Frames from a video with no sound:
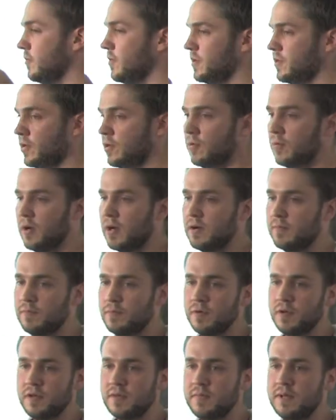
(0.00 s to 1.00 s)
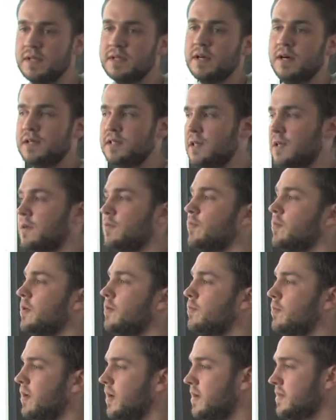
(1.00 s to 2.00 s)
that we don't want to really be touching in
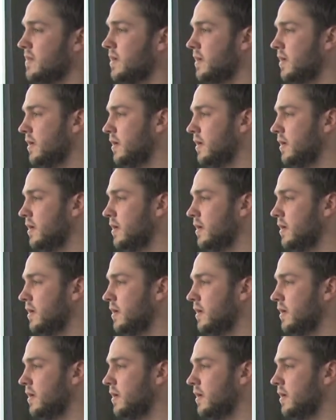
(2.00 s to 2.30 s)
WordPress,